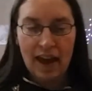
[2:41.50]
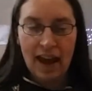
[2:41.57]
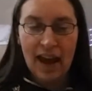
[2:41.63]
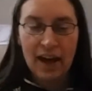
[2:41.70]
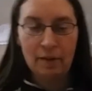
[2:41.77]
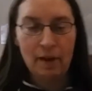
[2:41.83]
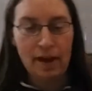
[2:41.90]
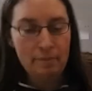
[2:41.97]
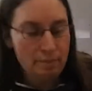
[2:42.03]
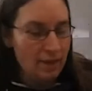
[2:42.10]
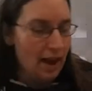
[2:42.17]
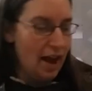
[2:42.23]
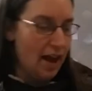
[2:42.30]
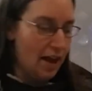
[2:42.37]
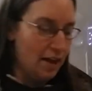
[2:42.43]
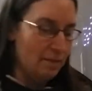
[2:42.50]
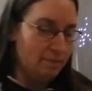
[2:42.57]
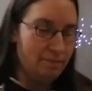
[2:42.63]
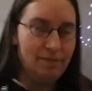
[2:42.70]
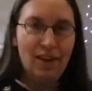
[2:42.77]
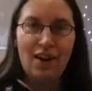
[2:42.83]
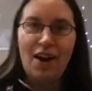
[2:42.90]
Anyway,
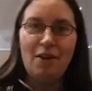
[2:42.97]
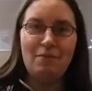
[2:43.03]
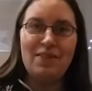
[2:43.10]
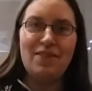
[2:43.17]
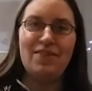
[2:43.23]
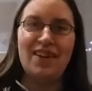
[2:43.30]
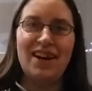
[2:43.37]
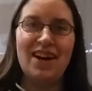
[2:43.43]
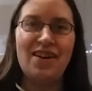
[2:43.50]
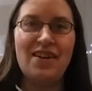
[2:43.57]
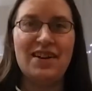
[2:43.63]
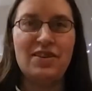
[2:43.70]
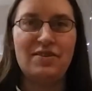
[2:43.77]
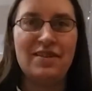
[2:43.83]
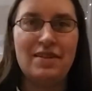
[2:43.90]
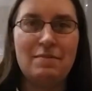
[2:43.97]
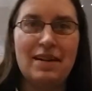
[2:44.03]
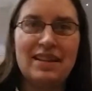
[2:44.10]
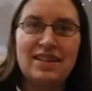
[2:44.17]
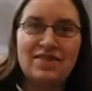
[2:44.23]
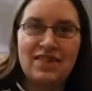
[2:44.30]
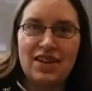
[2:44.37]
on with the video. I don't want to
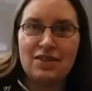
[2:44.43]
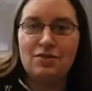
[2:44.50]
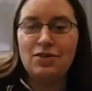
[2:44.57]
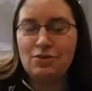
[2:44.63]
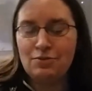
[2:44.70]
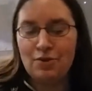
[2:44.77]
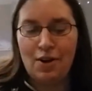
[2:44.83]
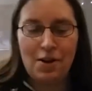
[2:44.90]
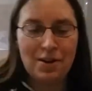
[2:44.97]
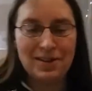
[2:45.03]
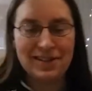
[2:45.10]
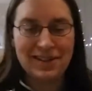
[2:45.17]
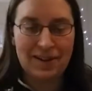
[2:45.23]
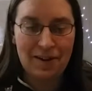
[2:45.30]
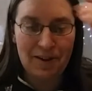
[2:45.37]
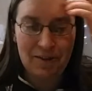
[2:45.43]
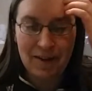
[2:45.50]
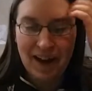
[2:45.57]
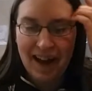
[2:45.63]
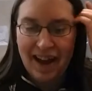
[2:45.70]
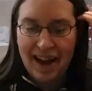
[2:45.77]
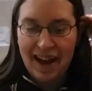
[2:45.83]
make this video too long. So
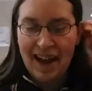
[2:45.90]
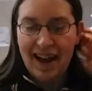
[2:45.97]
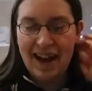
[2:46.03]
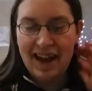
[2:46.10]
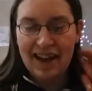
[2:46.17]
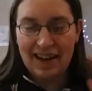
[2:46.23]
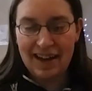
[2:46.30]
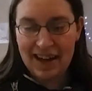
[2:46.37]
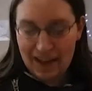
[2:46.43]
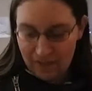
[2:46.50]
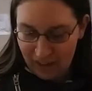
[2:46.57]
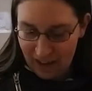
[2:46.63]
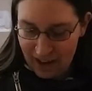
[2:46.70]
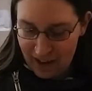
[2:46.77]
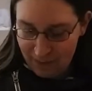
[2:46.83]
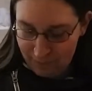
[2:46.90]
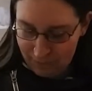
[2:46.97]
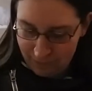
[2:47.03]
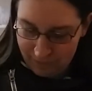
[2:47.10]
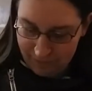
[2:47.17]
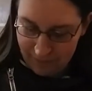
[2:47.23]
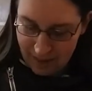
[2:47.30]
Evie
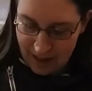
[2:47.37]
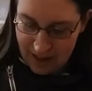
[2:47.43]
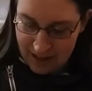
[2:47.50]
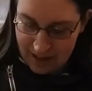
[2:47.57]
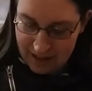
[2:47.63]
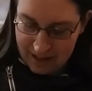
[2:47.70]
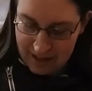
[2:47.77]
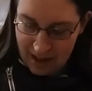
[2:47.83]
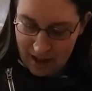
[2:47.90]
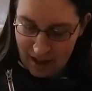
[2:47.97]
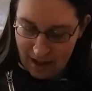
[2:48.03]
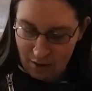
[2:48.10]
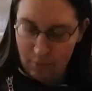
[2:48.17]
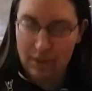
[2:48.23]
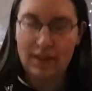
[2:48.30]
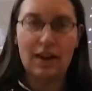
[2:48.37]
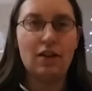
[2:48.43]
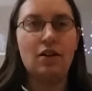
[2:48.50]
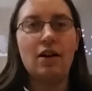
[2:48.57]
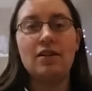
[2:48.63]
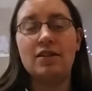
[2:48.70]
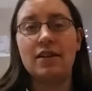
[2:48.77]
is what they
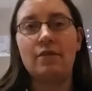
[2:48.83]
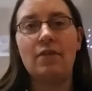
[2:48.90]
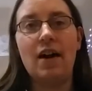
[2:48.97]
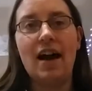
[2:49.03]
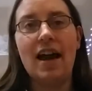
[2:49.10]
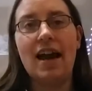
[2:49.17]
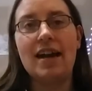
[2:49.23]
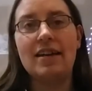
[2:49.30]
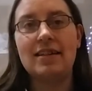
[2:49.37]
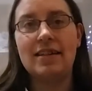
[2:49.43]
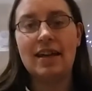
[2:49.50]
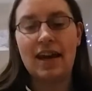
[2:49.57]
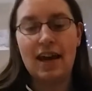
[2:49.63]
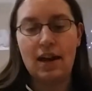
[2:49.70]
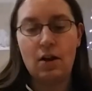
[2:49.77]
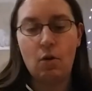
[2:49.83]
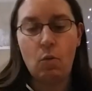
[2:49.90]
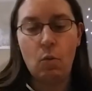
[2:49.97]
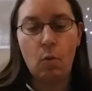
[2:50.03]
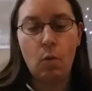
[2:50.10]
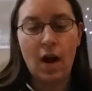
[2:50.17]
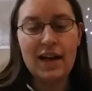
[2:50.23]
classify as a
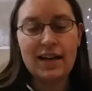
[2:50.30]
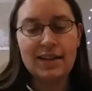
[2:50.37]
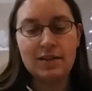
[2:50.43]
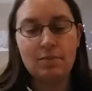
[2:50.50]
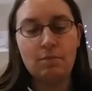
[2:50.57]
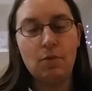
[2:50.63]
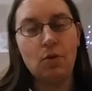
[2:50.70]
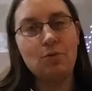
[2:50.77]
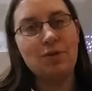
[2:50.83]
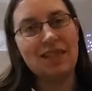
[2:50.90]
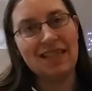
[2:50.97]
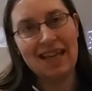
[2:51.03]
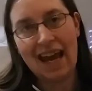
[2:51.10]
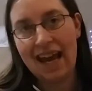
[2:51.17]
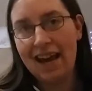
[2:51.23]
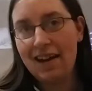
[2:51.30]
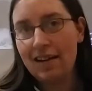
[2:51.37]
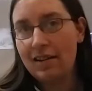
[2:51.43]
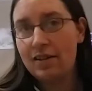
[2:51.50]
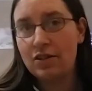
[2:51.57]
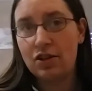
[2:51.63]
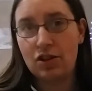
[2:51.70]
white mosaic
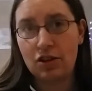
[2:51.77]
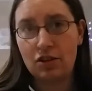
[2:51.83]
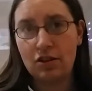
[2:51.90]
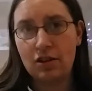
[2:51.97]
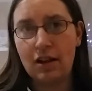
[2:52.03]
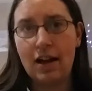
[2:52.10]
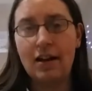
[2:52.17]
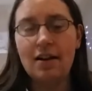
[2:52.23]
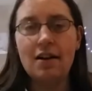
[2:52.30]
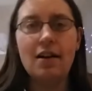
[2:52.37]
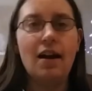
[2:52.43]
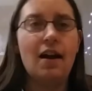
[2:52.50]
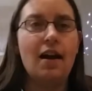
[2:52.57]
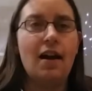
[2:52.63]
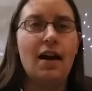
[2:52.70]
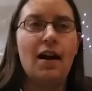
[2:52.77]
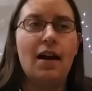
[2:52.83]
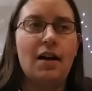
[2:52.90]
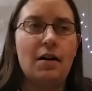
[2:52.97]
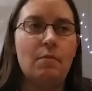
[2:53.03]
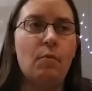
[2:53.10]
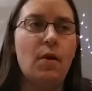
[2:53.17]
sugar glider.
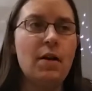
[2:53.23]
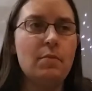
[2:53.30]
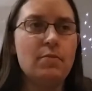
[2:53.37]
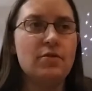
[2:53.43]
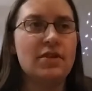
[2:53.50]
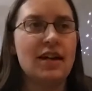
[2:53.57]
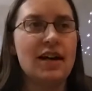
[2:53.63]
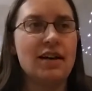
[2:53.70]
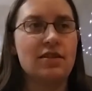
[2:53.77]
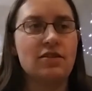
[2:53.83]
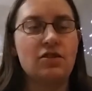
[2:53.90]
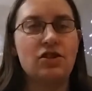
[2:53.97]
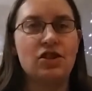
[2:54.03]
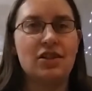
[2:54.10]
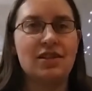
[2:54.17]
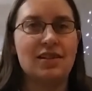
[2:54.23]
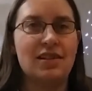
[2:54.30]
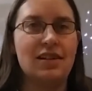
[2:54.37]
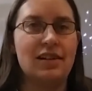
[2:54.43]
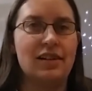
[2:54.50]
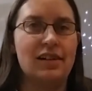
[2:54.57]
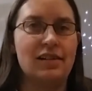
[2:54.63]
White mosaics are just
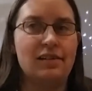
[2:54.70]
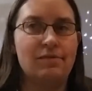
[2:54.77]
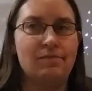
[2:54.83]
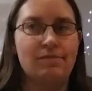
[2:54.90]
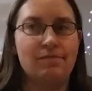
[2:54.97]
the